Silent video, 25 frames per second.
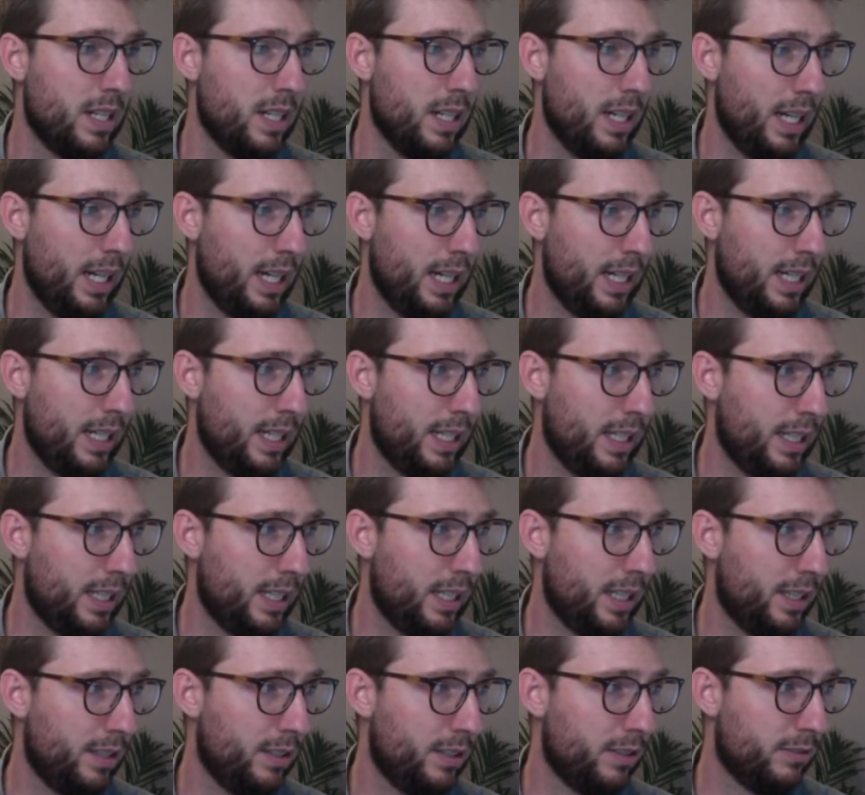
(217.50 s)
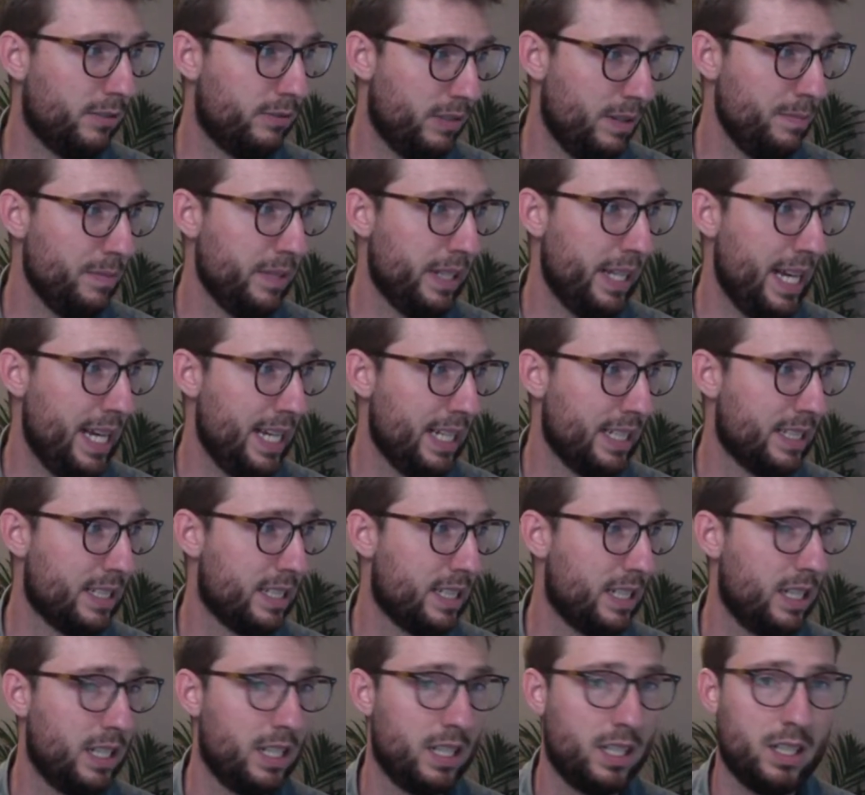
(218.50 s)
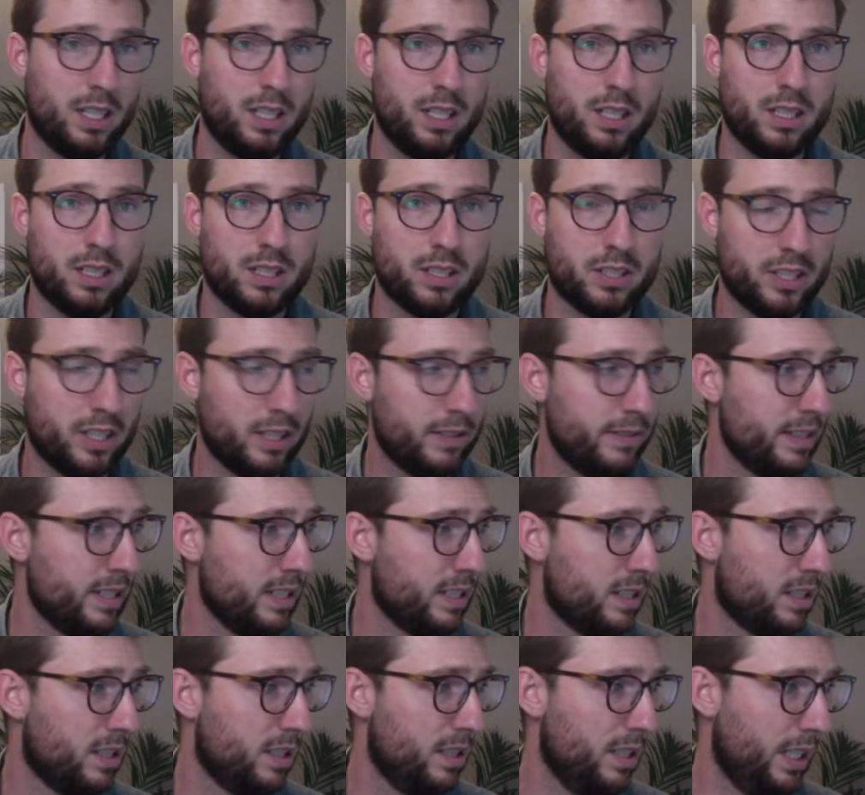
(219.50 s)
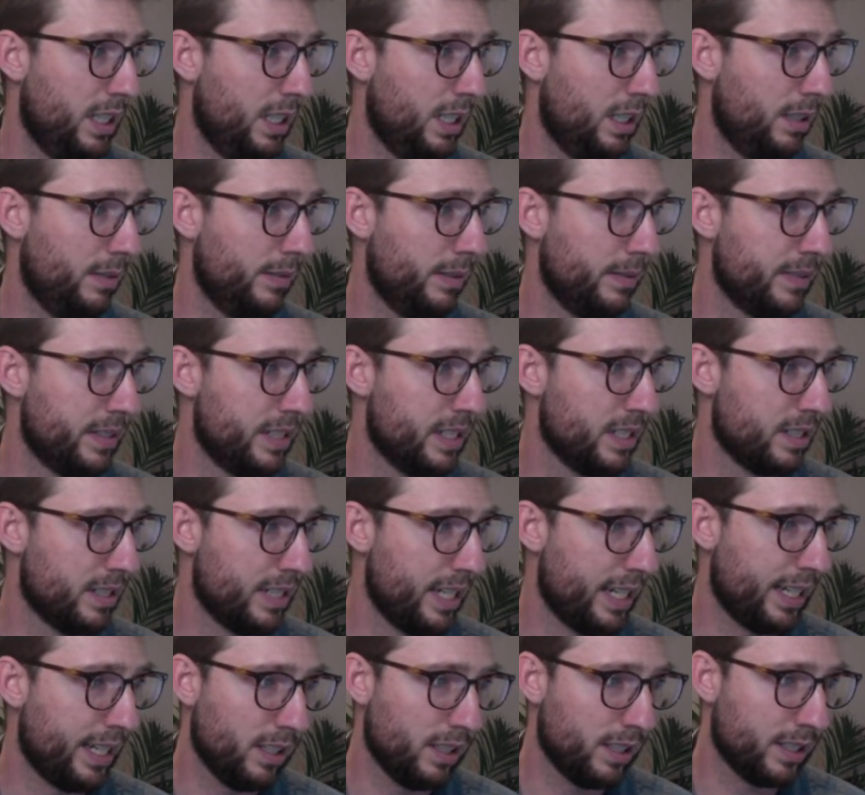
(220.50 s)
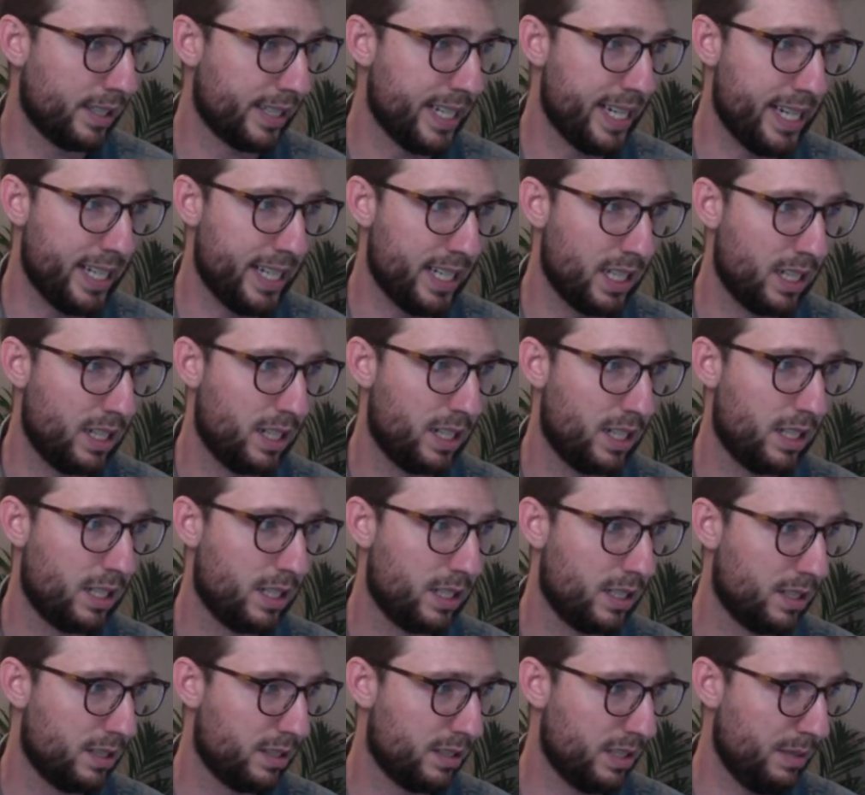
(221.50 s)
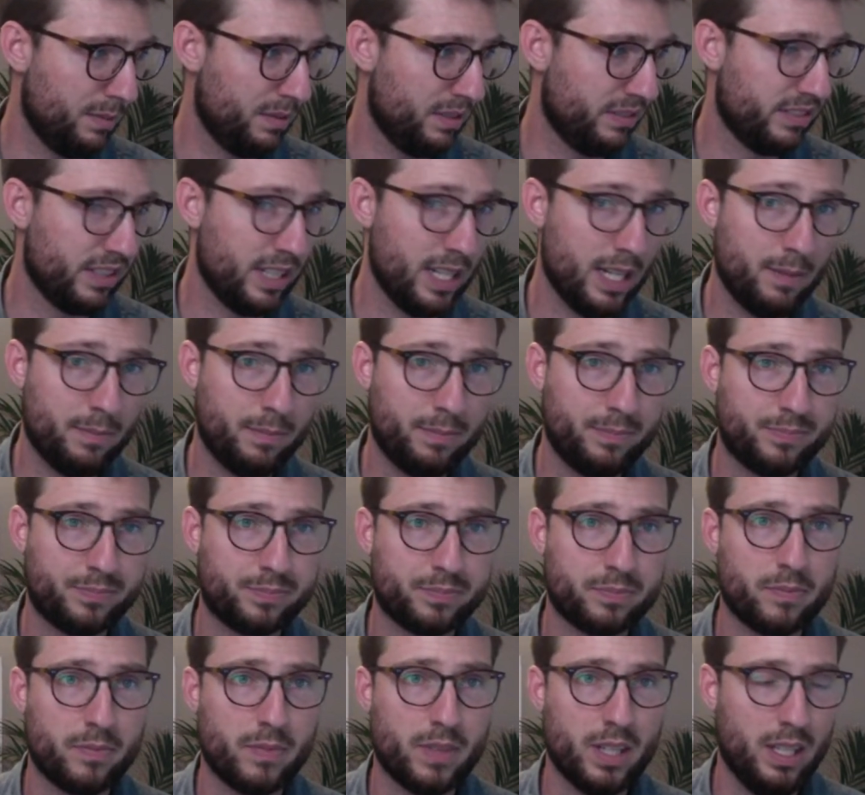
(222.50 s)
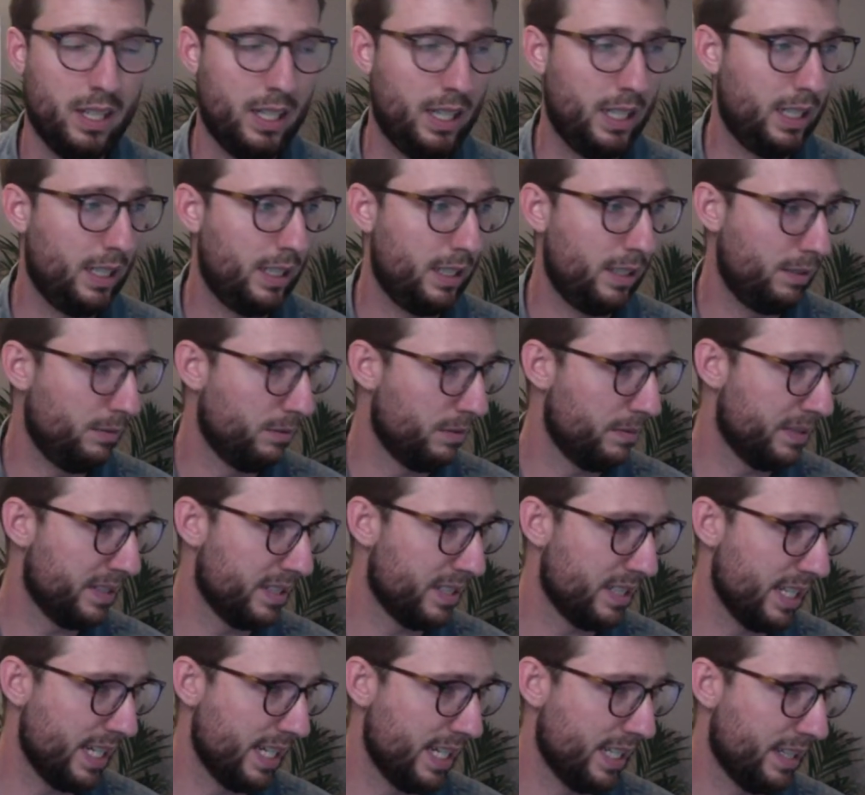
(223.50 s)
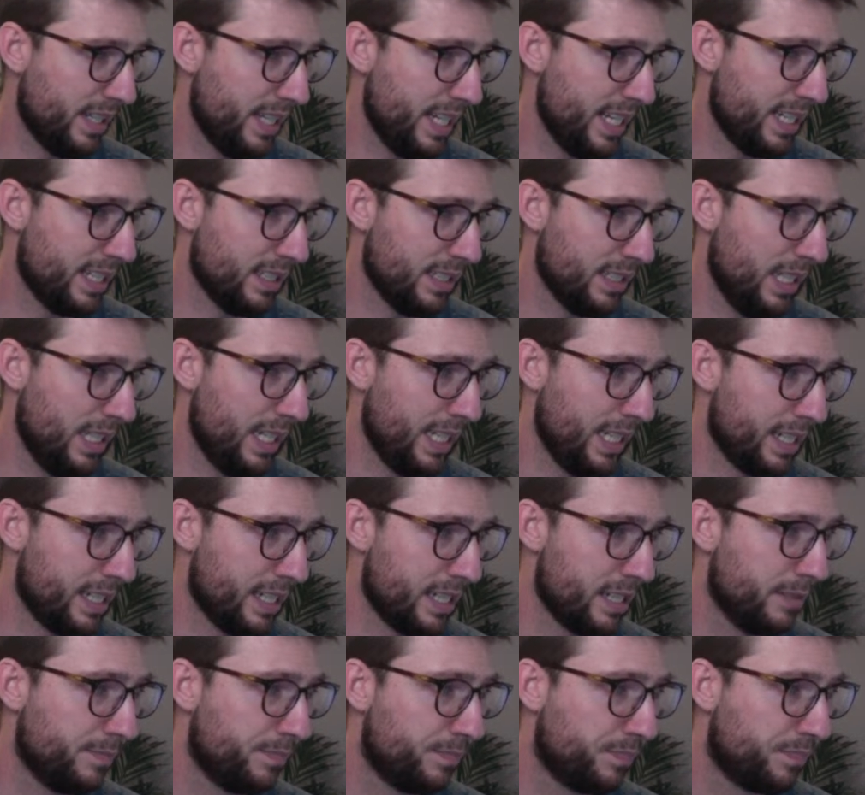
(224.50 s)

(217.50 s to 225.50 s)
from that service. Let me just take a look at some of them. We've been seeing things like,